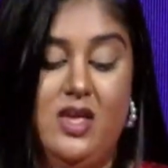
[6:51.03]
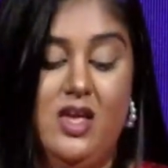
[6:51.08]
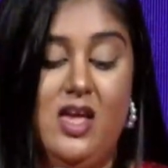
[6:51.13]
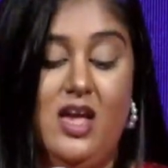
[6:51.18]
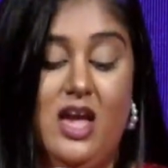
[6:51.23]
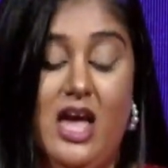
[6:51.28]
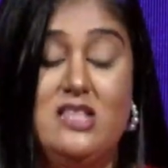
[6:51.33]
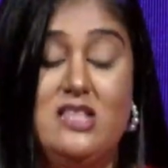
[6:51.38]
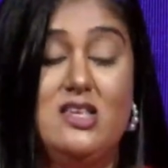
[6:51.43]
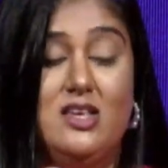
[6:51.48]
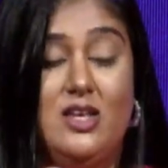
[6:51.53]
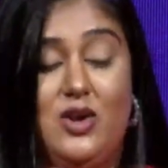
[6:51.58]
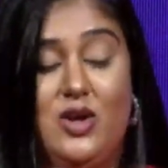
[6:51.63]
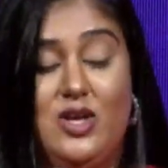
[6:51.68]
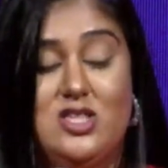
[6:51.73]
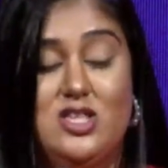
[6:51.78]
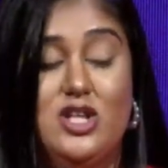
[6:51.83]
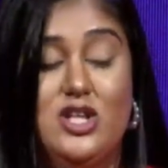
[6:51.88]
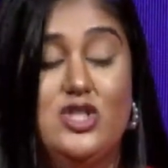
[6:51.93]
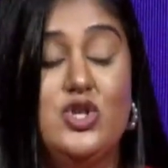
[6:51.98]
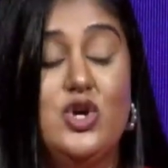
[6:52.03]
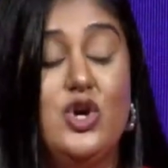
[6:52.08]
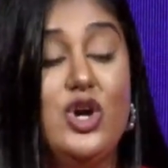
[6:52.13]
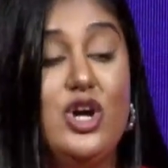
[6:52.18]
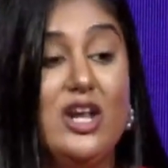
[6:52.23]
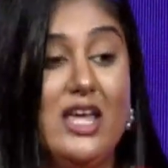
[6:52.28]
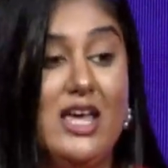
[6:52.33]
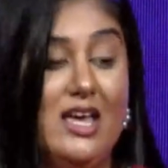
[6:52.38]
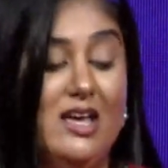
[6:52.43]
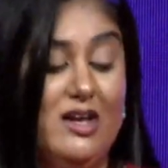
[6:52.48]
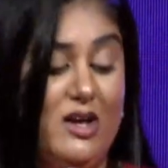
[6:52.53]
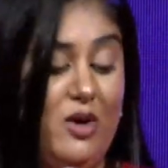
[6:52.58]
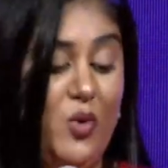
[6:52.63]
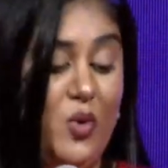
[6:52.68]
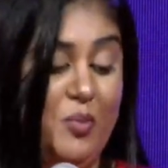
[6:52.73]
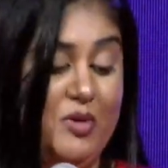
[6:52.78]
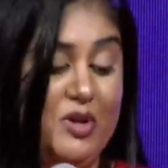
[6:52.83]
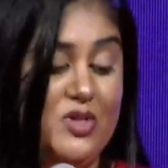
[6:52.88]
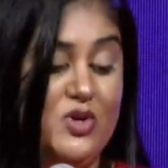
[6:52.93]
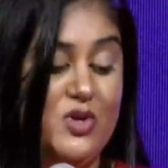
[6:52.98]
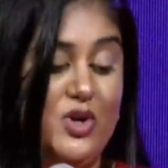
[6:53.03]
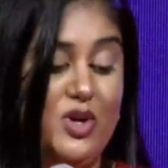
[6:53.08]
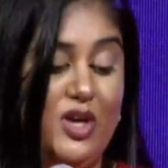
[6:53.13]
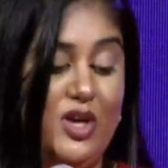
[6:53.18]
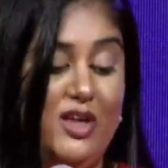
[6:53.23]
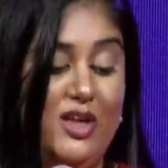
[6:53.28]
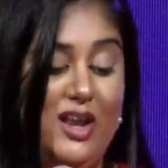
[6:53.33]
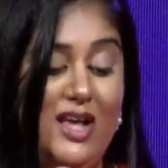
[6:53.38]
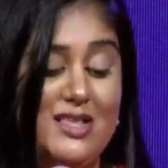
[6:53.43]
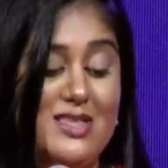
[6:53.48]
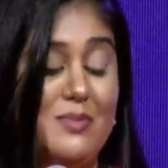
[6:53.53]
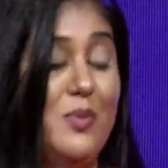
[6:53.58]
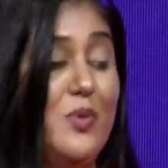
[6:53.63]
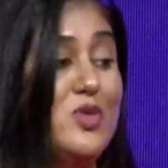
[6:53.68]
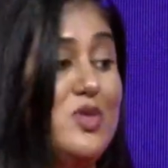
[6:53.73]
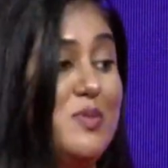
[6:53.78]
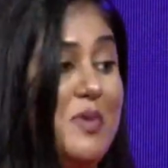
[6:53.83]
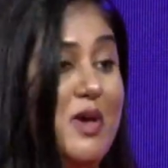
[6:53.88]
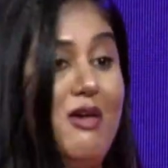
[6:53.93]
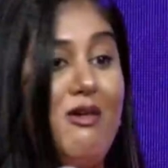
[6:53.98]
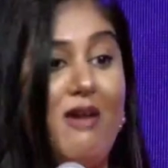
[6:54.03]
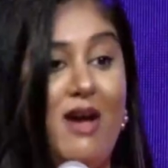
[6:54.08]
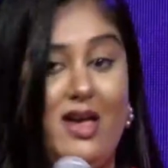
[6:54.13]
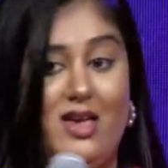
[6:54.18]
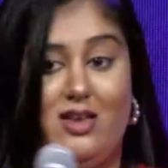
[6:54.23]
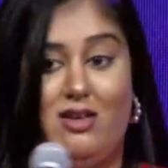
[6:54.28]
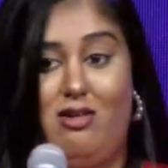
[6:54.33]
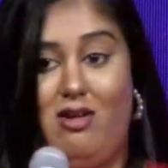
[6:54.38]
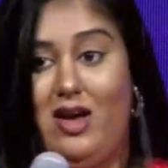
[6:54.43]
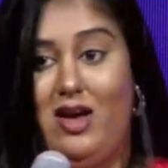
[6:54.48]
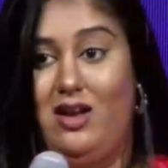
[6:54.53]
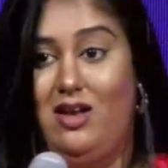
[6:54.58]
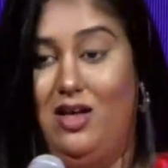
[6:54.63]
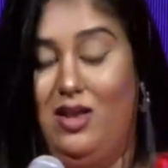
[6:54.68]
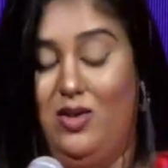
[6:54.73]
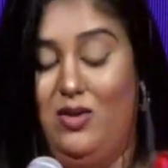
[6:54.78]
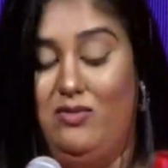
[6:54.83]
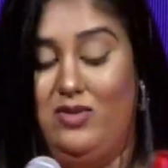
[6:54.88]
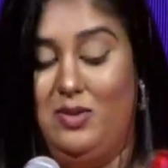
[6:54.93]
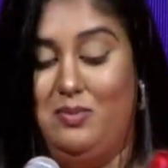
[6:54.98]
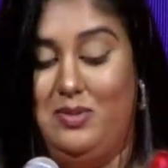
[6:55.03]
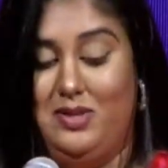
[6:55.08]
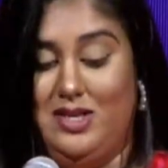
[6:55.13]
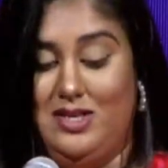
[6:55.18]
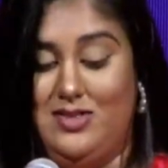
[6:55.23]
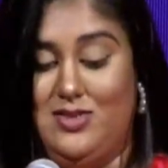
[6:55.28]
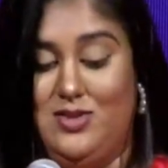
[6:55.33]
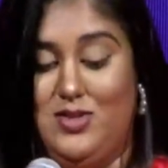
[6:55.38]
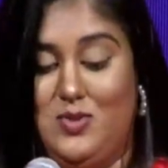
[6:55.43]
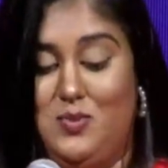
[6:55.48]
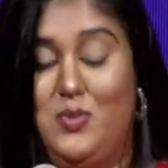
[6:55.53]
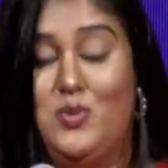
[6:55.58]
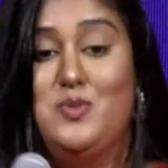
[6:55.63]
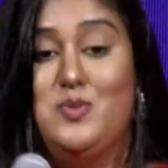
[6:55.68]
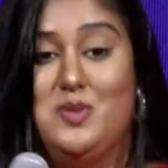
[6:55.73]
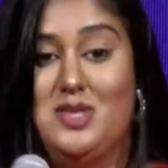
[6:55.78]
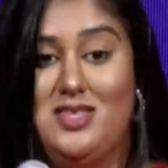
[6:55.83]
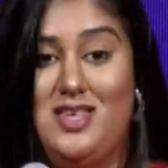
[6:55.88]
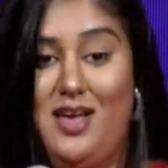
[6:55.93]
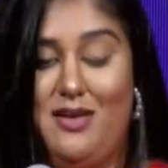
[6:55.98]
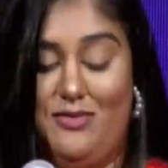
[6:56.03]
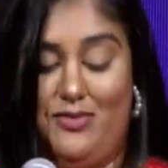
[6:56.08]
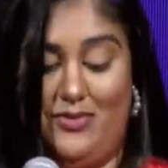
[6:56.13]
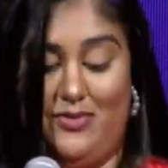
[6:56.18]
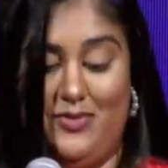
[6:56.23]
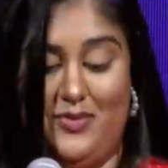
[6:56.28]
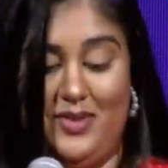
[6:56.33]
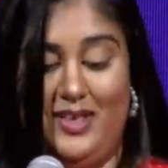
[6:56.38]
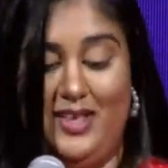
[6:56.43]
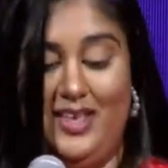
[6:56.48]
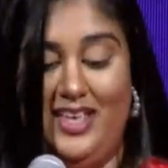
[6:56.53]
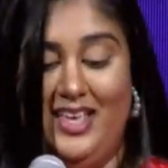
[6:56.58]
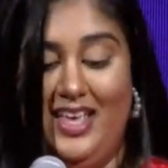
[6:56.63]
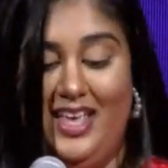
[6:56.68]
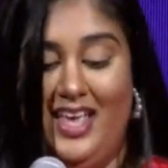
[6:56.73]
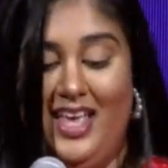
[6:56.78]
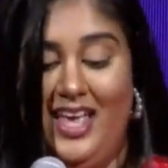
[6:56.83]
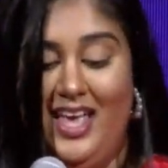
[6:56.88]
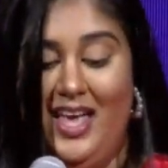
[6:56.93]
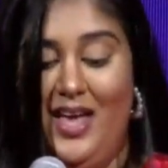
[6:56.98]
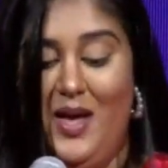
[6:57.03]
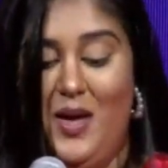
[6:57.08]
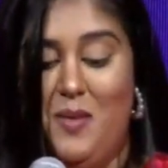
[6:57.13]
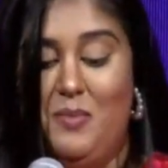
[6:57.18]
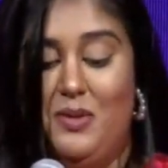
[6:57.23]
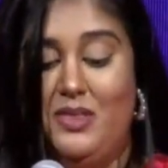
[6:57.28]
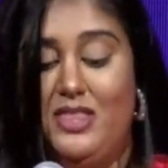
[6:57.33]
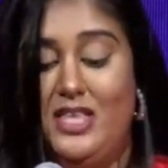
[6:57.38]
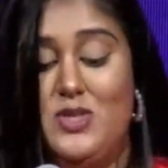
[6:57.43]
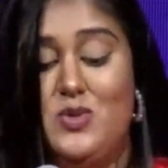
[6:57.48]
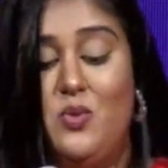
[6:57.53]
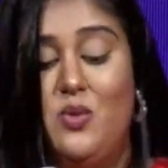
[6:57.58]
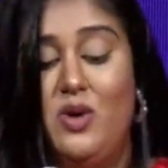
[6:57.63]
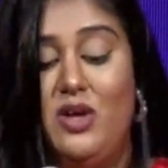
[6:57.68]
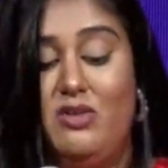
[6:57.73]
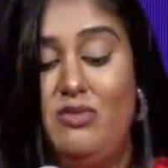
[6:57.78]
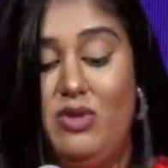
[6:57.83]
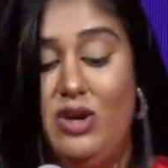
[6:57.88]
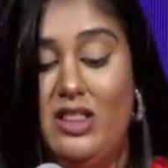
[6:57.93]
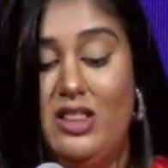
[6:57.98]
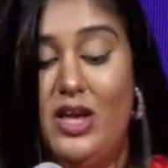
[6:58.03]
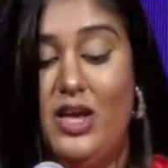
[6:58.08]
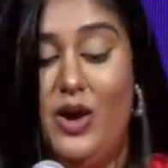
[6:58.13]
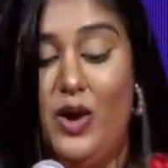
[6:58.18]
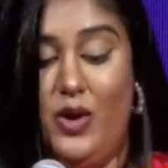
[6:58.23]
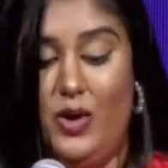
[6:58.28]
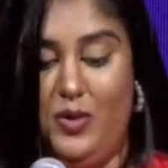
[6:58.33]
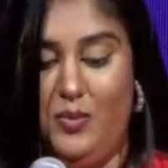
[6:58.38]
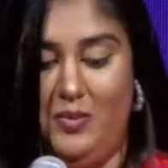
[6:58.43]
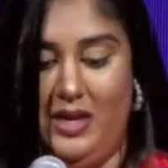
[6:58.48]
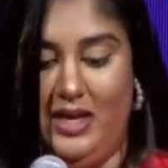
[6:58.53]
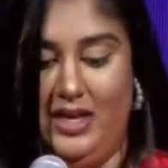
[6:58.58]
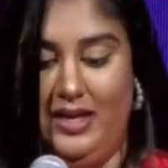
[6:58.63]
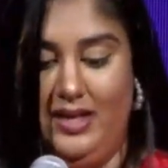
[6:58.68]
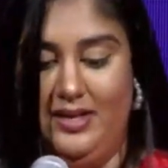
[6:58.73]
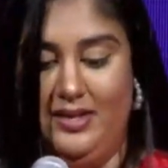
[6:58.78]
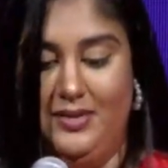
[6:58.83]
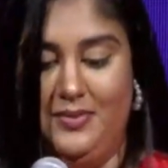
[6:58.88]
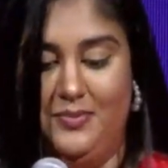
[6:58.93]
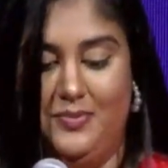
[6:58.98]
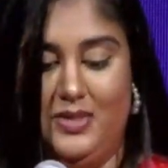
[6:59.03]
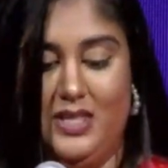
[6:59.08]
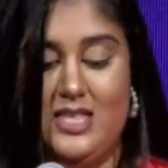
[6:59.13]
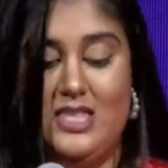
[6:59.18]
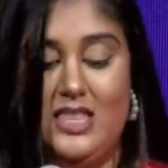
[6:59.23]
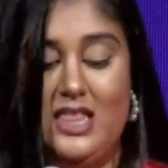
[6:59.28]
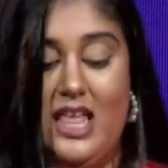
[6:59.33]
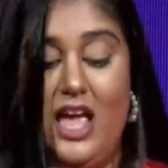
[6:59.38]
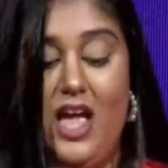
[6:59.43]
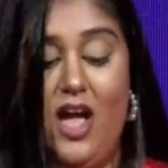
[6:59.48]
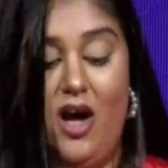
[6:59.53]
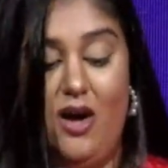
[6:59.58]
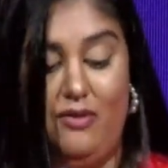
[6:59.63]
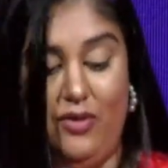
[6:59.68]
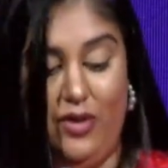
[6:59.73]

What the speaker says: As an attorney, a corporate attorney, you're not supposed to be crying all over the place. You're supposed to be tough. But this one really hurt me. This layoff